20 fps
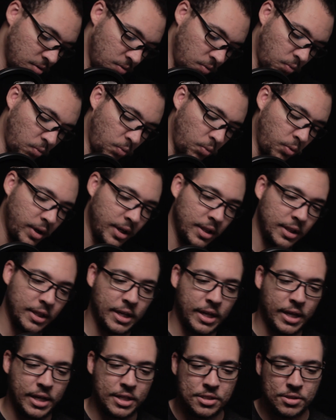Really
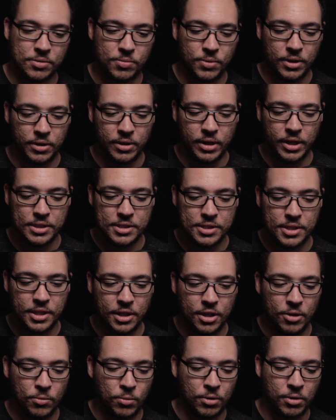nice.
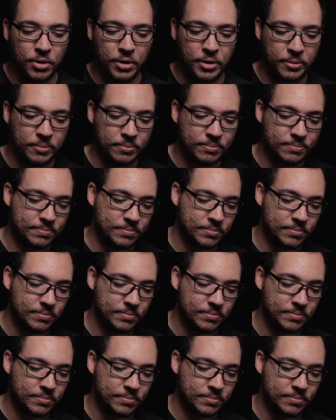Thank you, Warren.